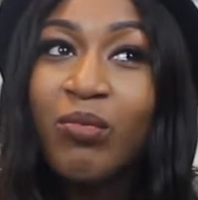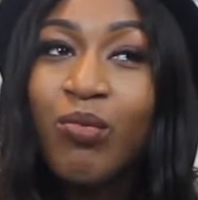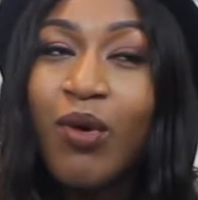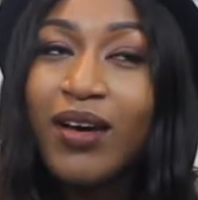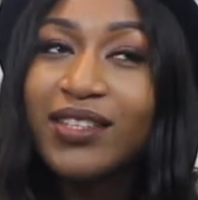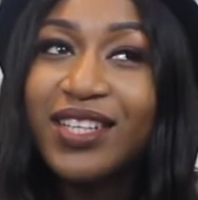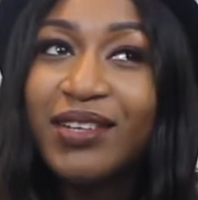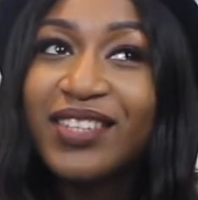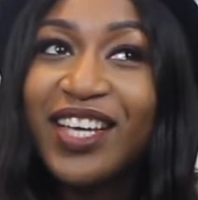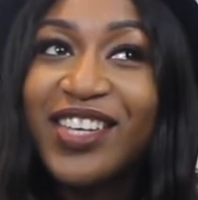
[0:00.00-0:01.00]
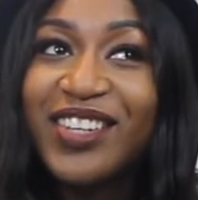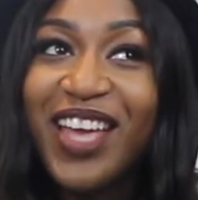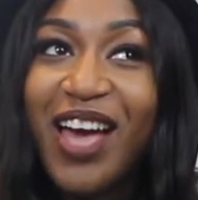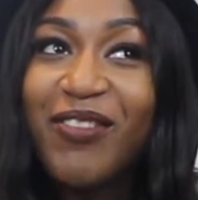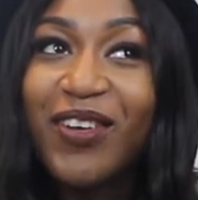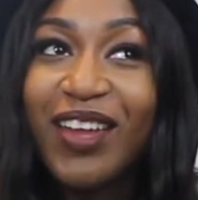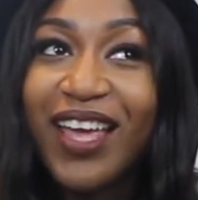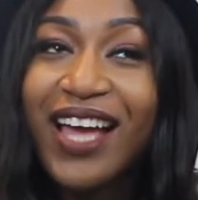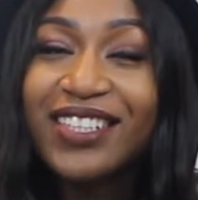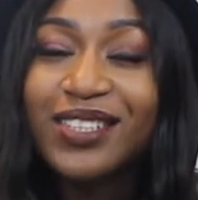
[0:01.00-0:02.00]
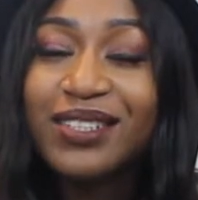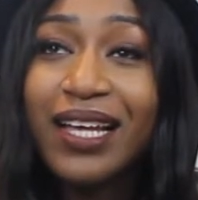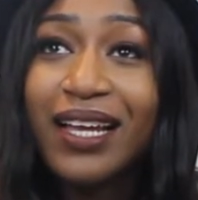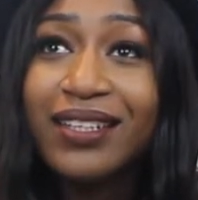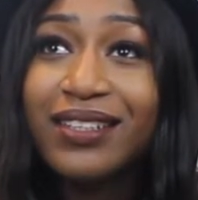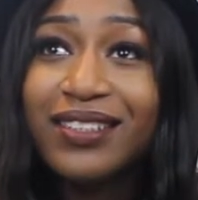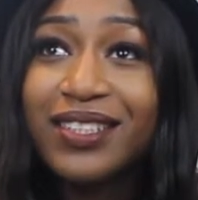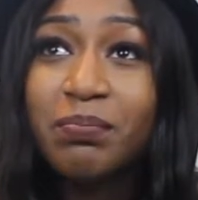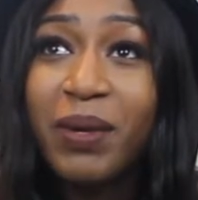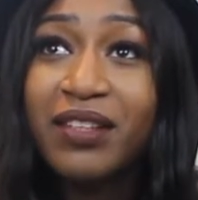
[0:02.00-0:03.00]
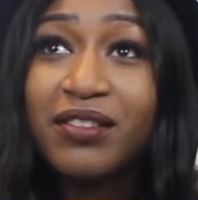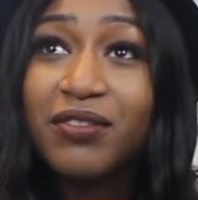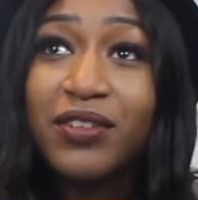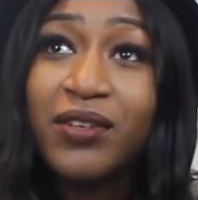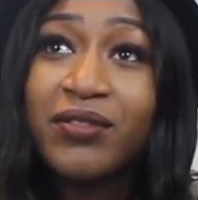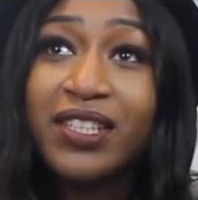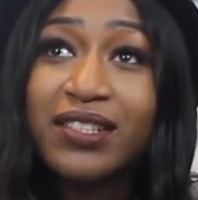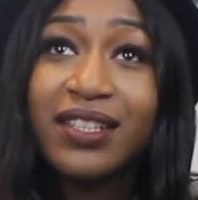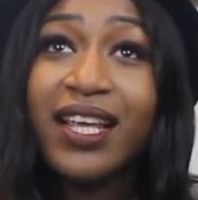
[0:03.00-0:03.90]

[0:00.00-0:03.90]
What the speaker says: Whilst I was at uni, I felt like I just spent for no reason.